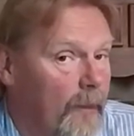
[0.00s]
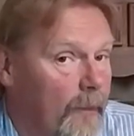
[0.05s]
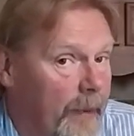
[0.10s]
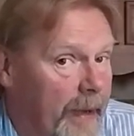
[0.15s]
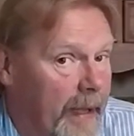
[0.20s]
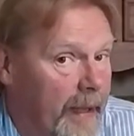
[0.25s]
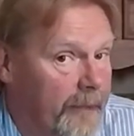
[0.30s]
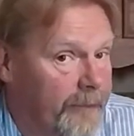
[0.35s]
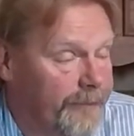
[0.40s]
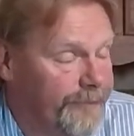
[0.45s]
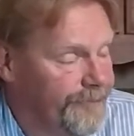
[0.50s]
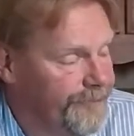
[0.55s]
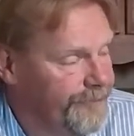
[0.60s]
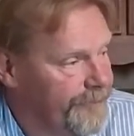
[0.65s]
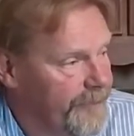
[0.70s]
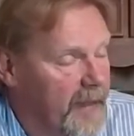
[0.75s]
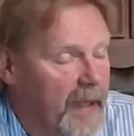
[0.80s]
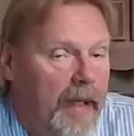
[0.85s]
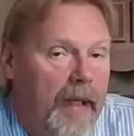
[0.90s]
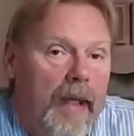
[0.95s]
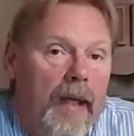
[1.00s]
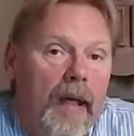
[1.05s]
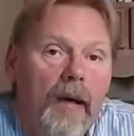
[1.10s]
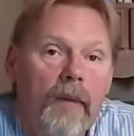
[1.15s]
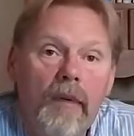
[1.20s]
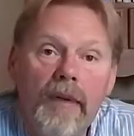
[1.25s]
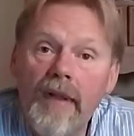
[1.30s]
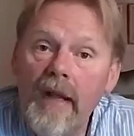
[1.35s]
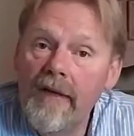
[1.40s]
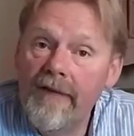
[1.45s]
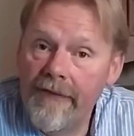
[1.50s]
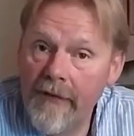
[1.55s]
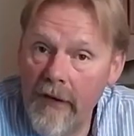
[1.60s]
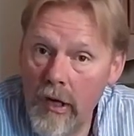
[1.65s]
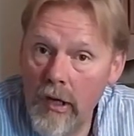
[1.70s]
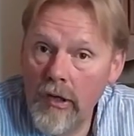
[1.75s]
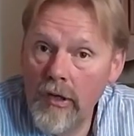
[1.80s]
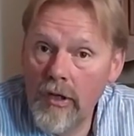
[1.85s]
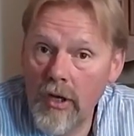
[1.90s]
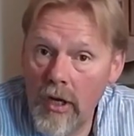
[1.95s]
Well, when they
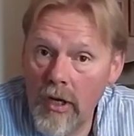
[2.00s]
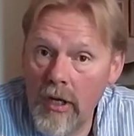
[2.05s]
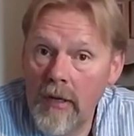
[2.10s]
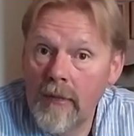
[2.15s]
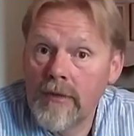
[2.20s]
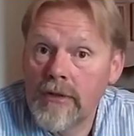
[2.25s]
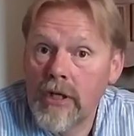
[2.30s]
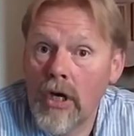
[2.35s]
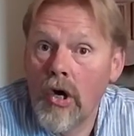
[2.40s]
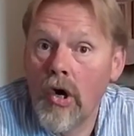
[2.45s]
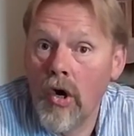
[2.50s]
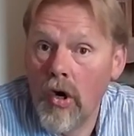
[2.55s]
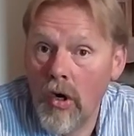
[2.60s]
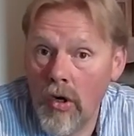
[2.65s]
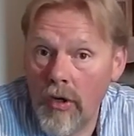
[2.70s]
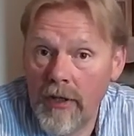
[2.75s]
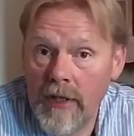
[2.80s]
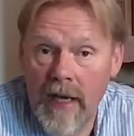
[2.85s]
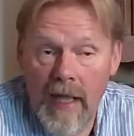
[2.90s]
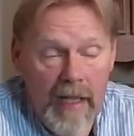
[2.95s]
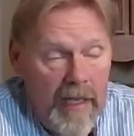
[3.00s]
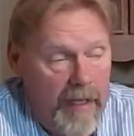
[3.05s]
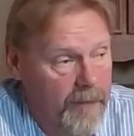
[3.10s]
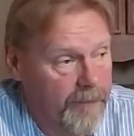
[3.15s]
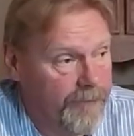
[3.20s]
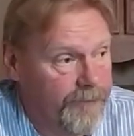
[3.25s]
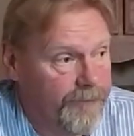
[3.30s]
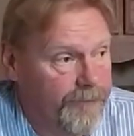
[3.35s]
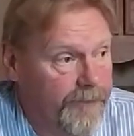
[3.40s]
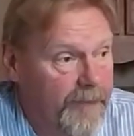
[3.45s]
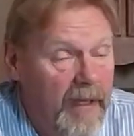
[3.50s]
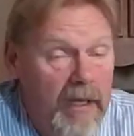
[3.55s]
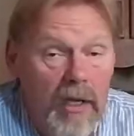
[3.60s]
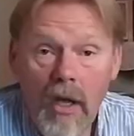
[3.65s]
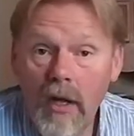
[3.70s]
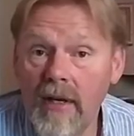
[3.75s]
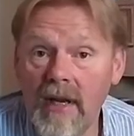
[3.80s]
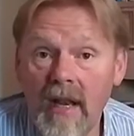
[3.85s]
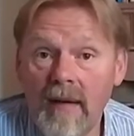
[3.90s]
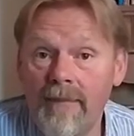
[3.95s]
found out it was a con, like, they
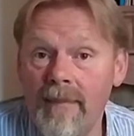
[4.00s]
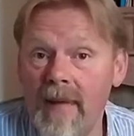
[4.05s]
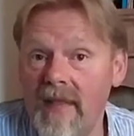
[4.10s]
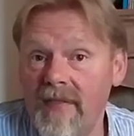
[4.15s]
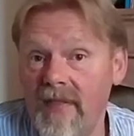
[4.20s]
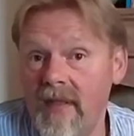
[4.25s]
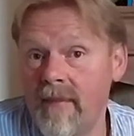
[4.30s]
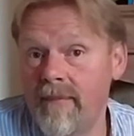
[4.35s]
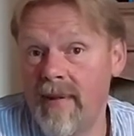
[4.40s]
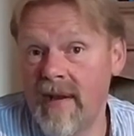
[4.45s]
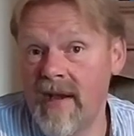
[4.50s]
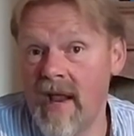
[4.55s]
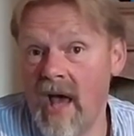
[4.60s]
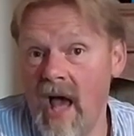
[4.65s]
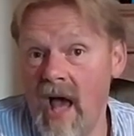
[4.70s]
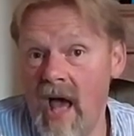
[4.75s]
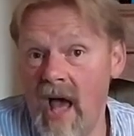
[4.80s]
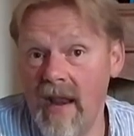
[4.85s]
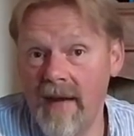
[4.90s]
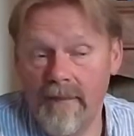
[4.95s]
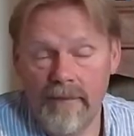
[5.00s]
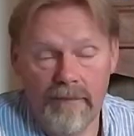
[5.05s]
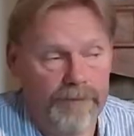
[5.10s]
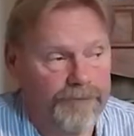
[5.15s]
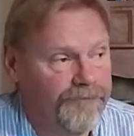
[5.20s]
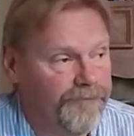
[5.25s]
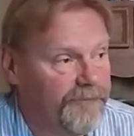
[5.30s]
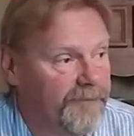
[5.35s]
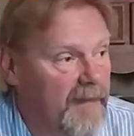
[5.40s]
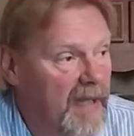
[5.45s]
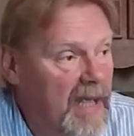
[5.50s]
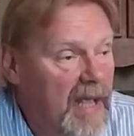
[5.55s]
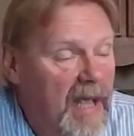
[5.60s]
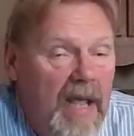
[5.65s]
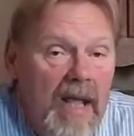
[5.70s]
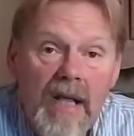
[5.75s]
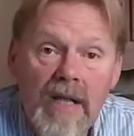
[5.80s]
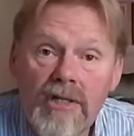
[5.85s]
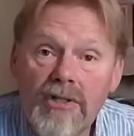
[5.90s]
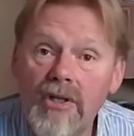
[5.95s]
couldn't admit they'd been had.
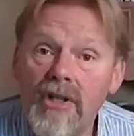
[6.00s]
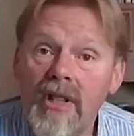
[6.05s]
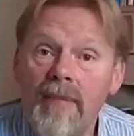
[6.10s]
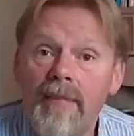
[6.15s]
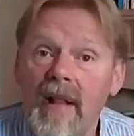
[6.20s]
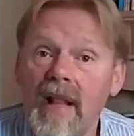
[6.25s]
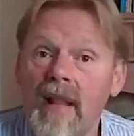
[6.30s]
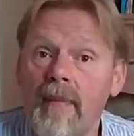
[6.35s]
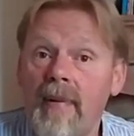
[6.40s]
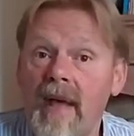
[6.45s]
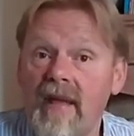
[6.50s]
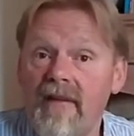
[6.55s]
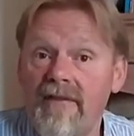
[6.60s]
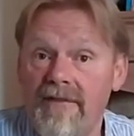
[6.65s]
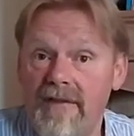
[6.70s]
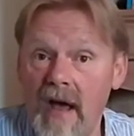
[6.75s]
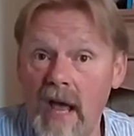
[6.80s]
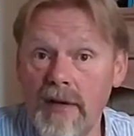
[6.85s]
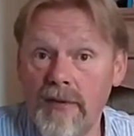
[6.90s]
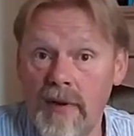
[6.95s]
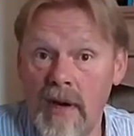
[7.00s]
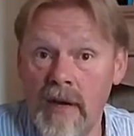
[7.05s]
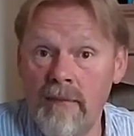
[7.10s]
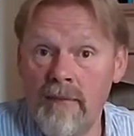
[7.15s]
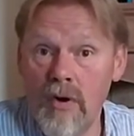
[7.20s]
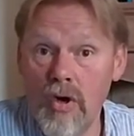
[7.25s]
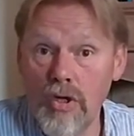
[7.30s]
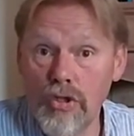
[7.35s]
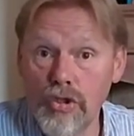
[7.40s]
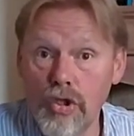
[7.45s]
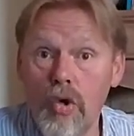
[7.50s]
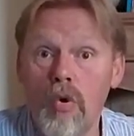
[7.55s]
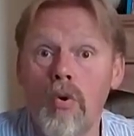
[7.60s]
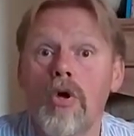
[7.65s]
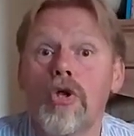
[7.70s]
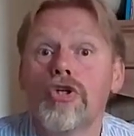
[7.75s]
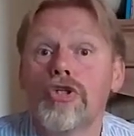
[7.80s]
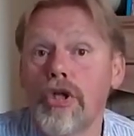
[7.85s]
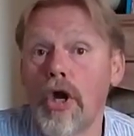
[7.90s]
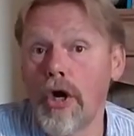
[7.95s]
So they built a big factory in
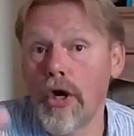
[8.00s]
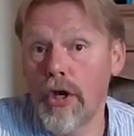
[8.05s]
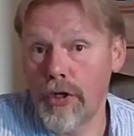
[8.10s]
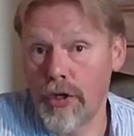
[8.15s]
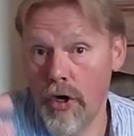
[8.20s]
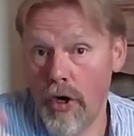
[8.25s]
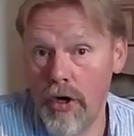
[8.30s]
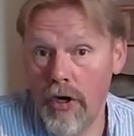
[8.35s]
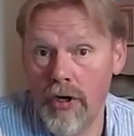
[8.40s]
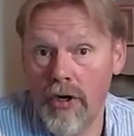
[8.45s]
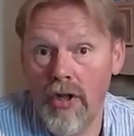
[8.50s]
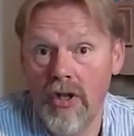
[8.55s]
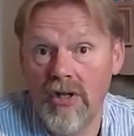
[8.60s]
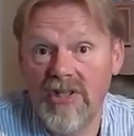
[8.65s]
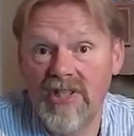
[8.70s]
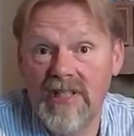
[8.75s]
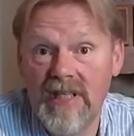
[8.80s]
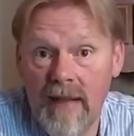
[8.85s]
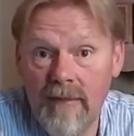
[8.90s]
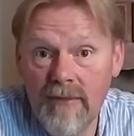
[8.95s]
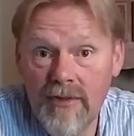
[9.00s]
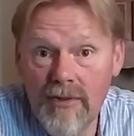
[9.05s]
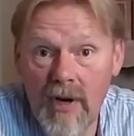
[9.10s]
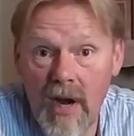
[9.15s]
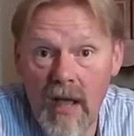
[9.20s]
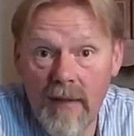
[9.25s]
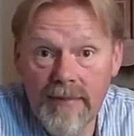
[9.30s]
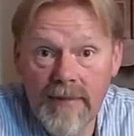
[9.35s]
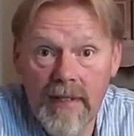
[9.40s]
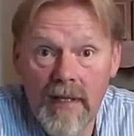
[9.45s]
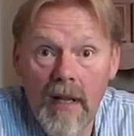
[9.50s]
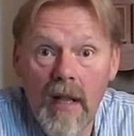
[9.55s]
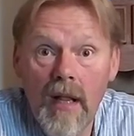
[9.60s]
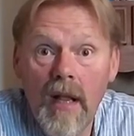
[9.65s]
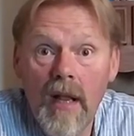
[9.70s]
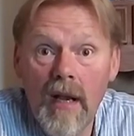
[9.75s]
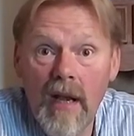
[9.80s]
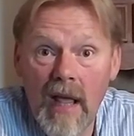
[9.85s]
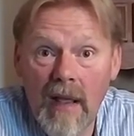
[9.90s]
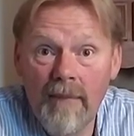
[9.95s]
Moscow, started turning out steam traps
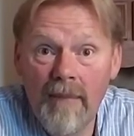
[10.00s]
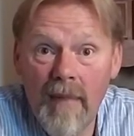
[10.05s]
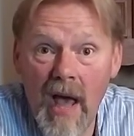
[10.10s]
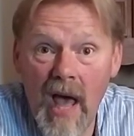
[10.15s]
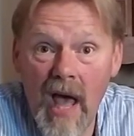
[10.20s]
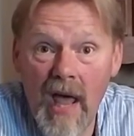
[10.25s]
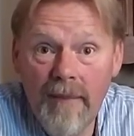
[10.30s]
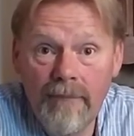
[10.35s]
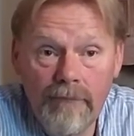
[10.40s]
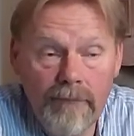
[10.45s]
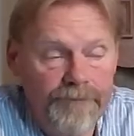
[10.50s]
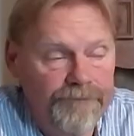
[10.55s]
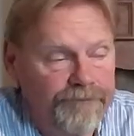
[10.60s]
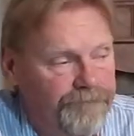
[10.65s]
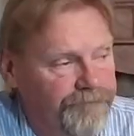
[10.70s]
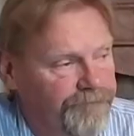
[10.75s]
like mad.